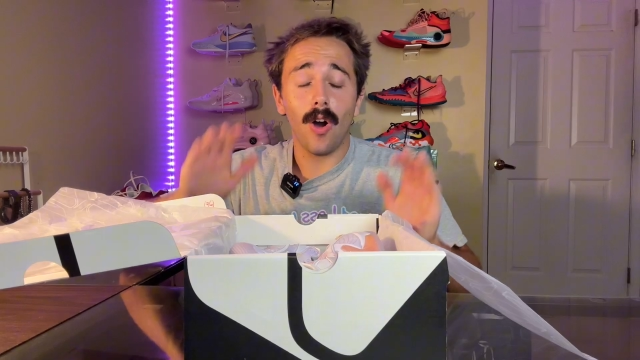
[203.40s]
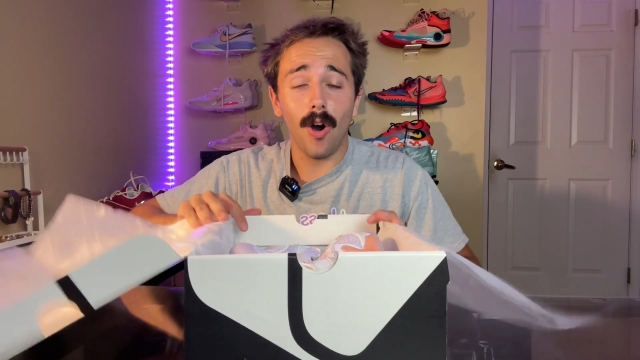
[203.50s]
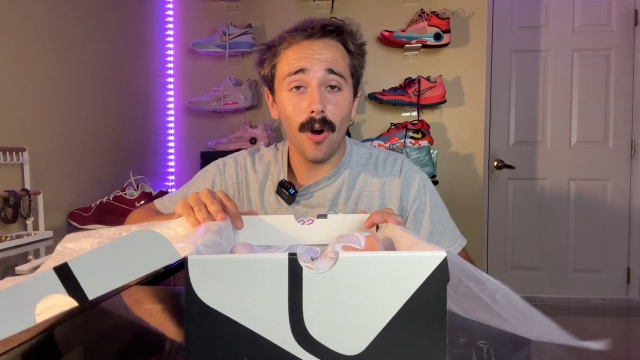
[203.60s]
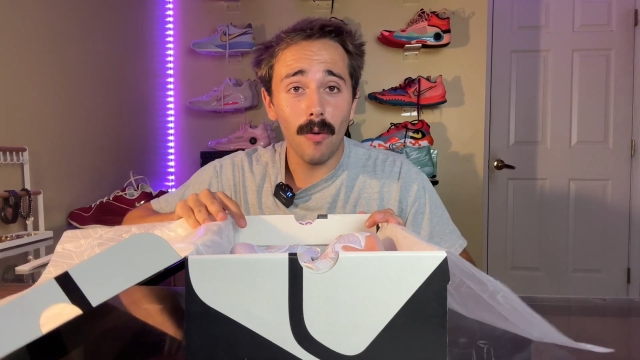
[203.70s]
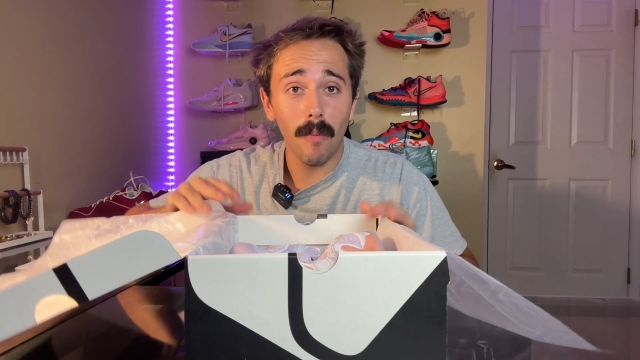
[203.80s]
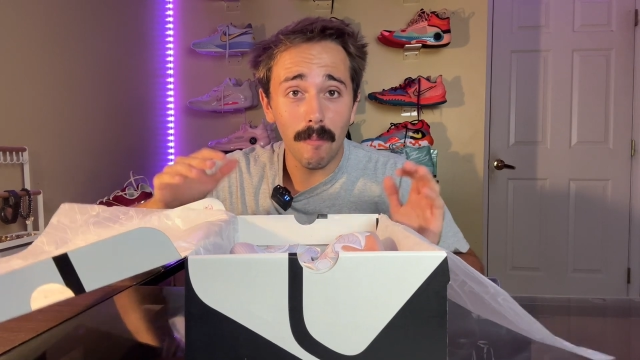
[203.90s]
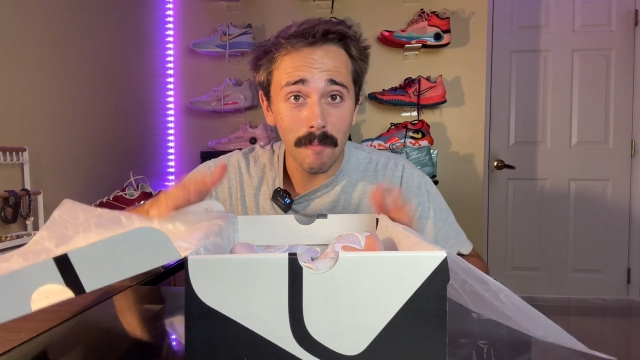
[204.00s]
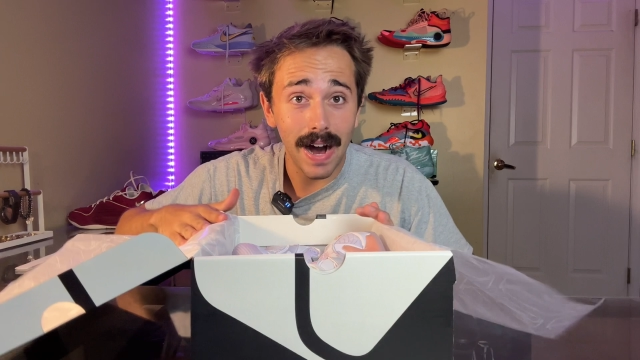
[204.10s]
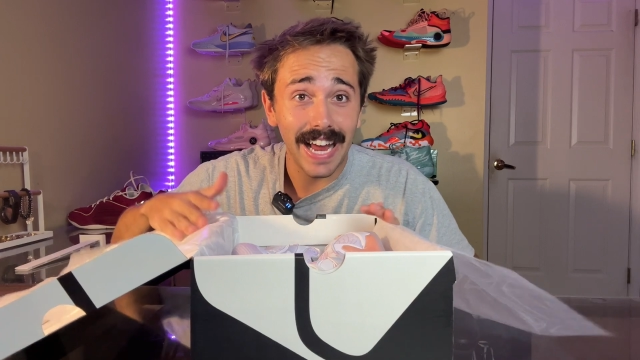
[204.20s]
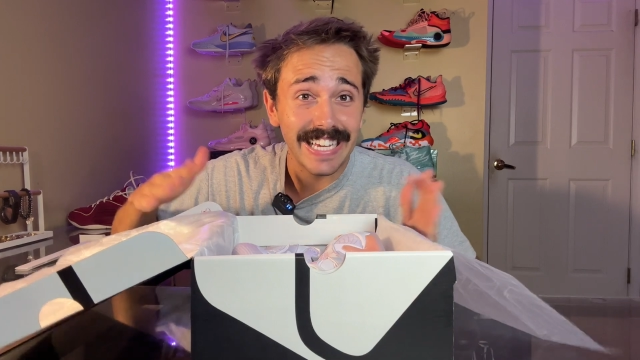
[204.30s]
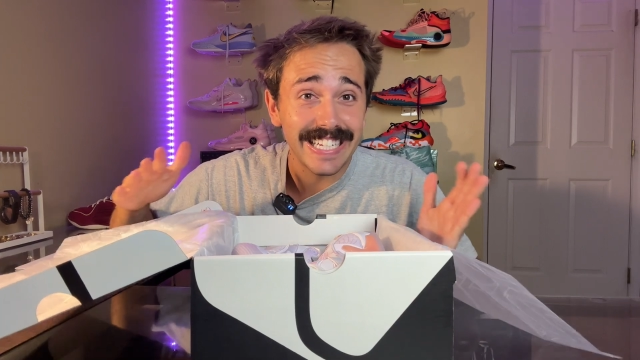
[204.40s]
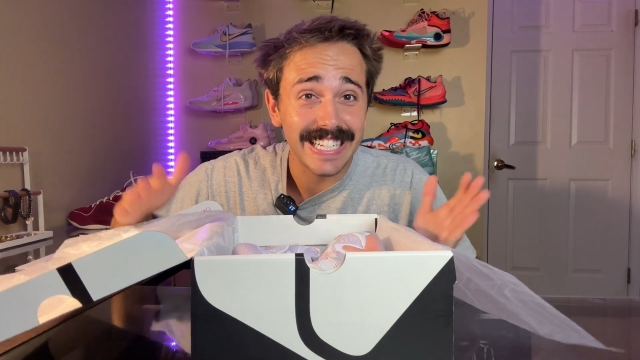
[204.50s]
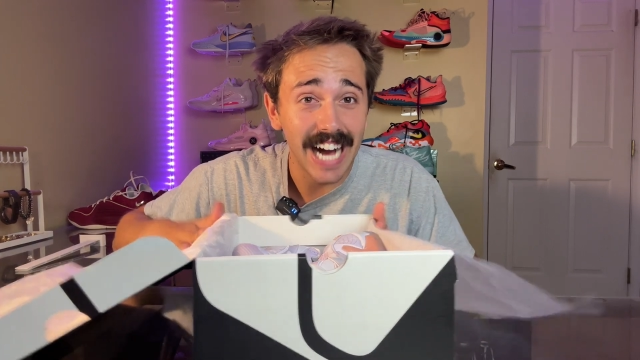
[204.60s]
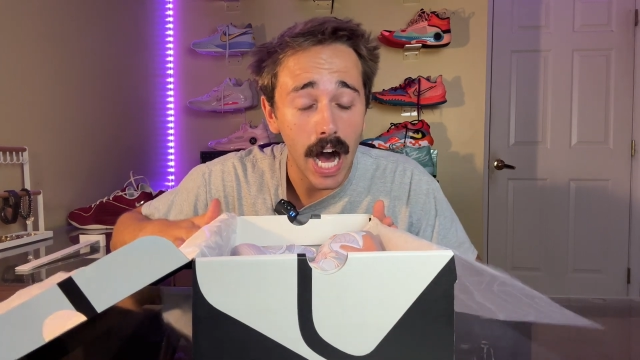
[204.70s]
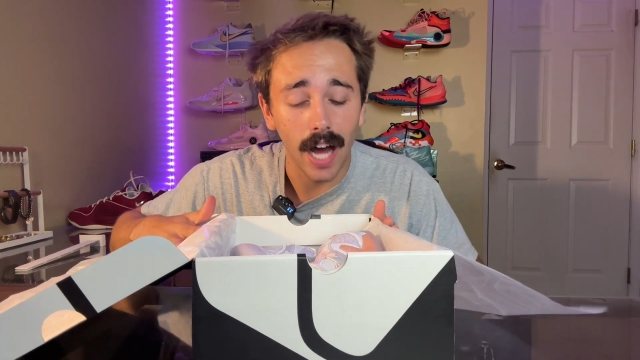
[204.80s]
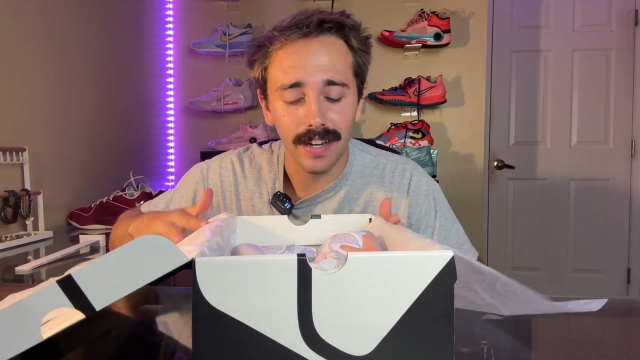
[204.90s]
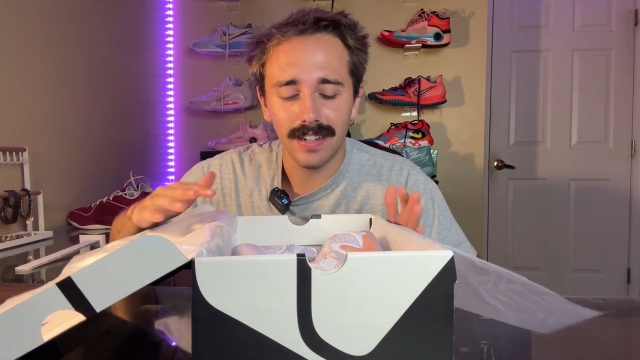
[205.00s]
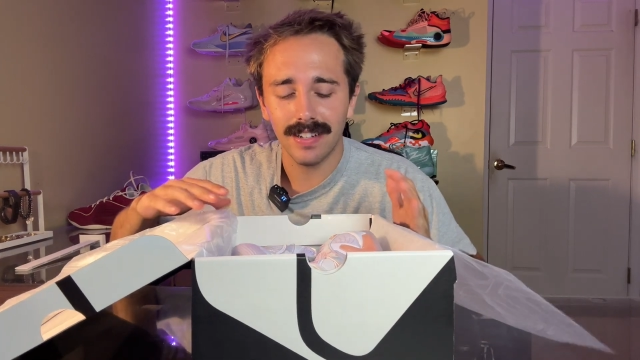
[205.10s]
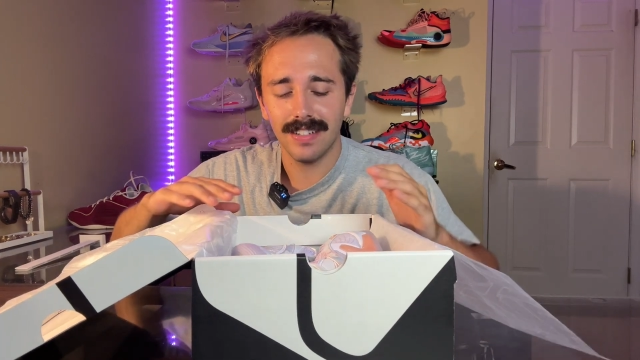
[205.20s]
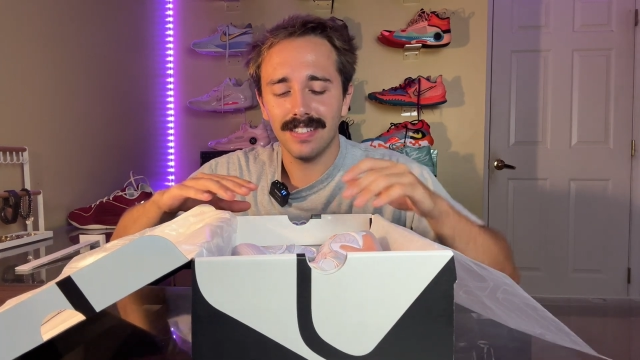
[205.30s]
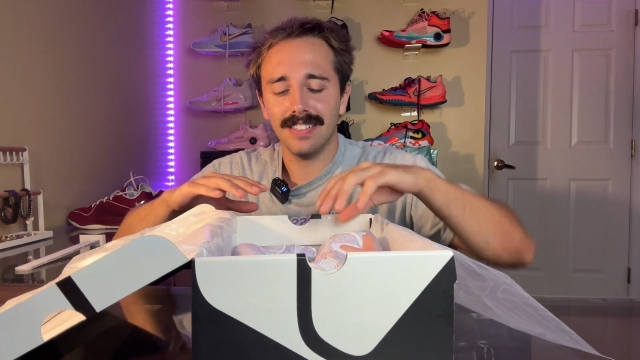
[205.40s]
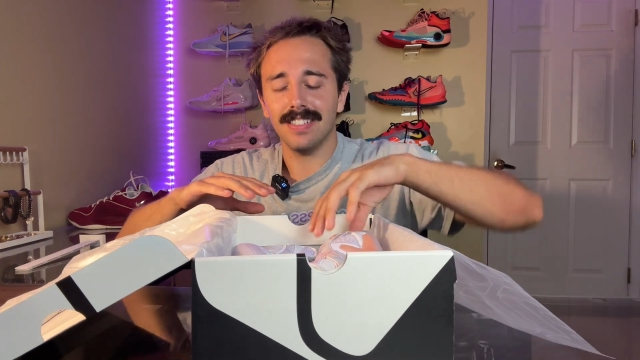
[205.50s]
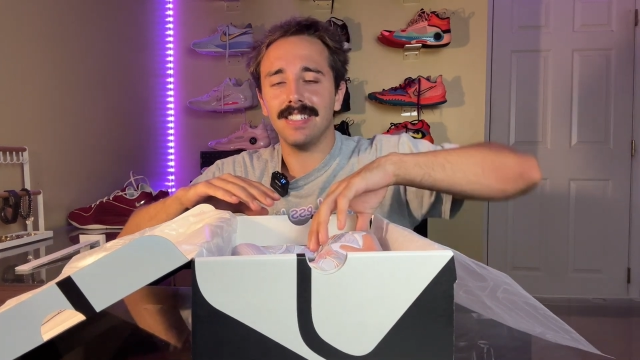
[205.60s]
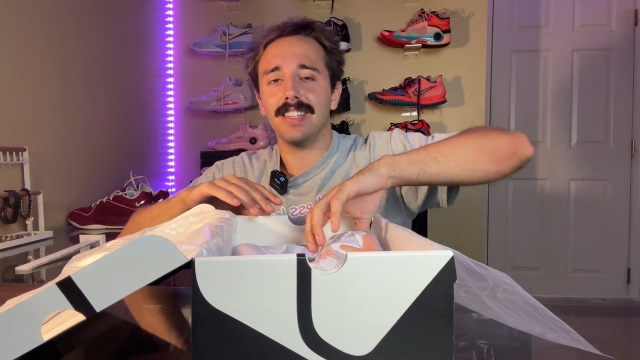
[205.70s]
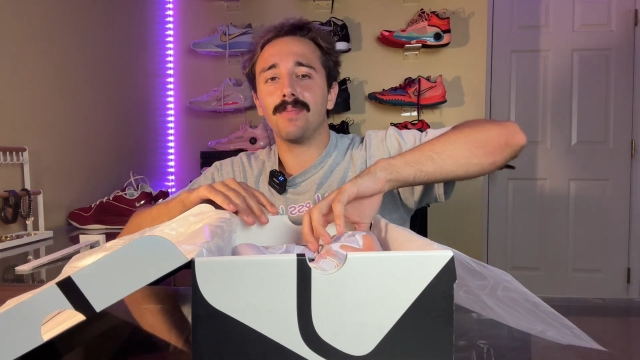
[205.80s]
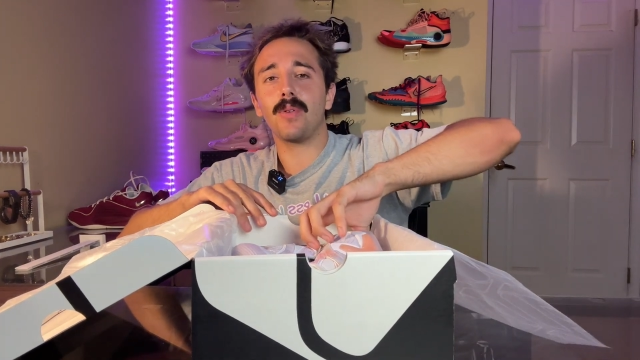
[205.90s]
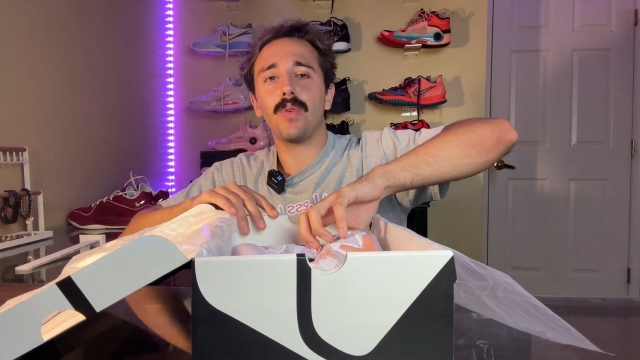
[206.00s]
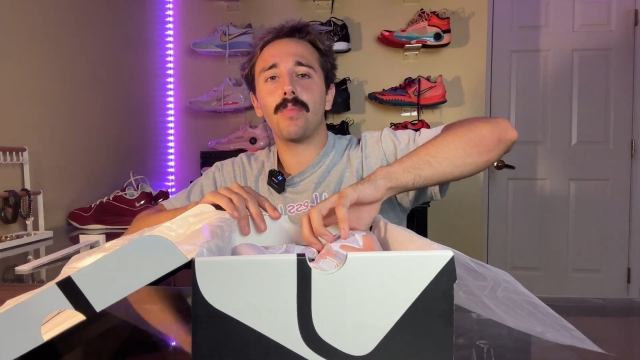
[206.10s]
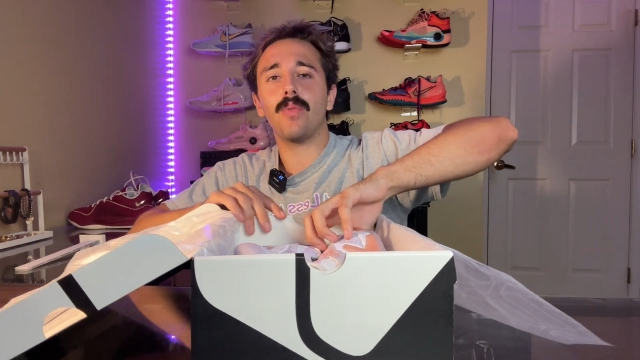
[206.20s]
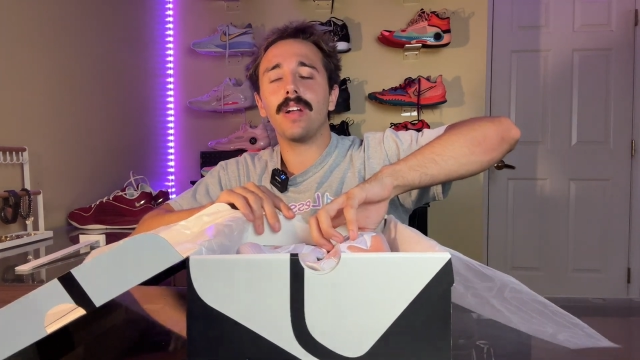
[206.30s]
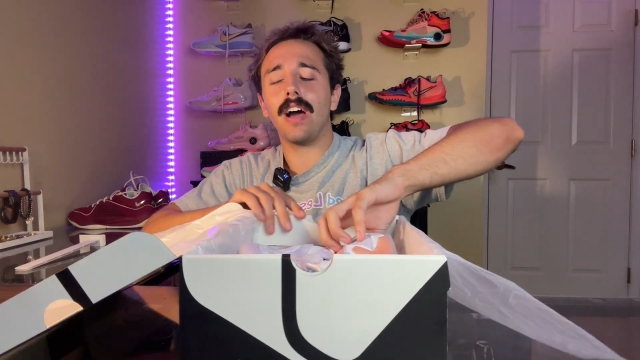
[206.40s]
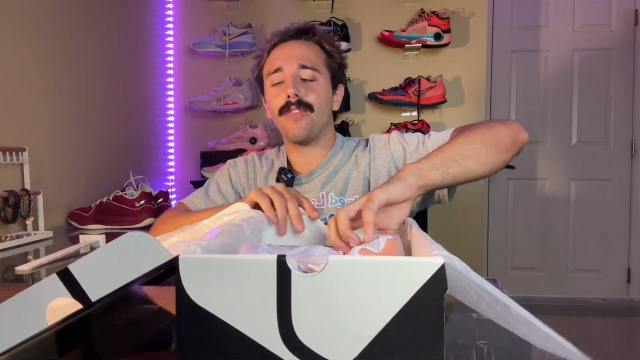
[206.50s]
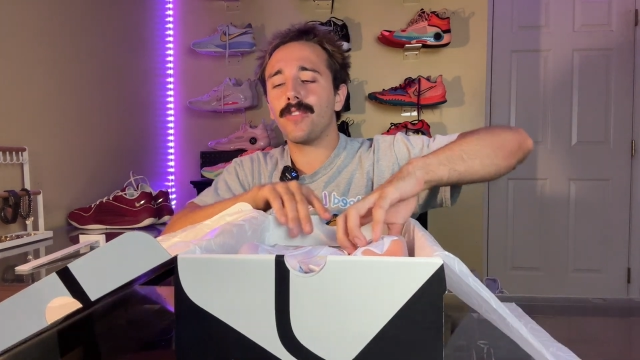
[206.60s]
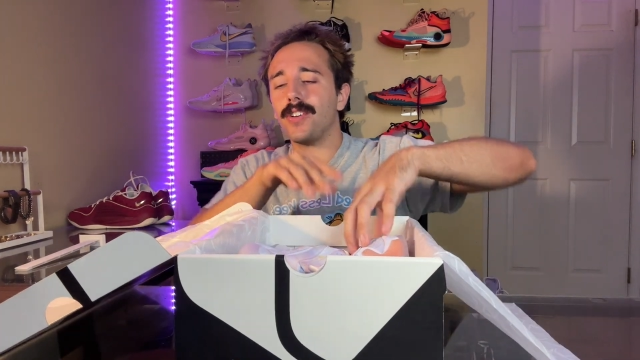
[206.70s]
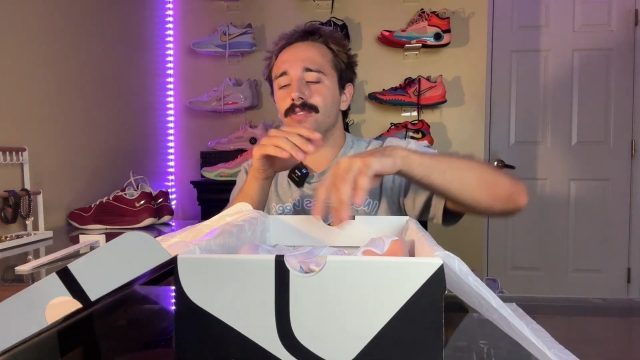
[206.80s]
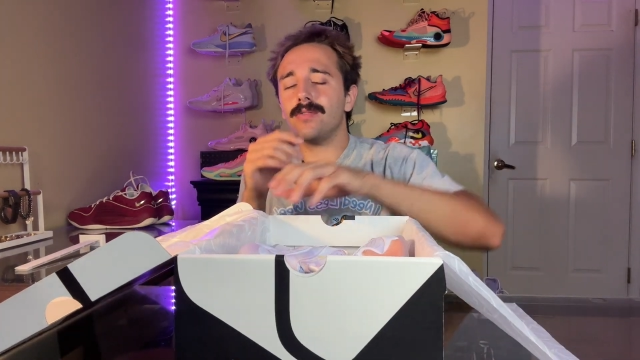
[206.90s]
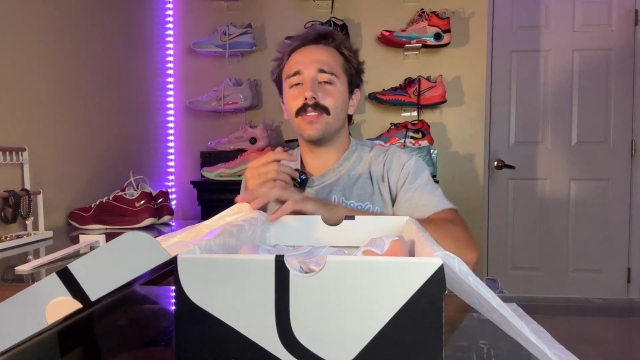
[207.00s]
Oh my God. Let me whip one out for you.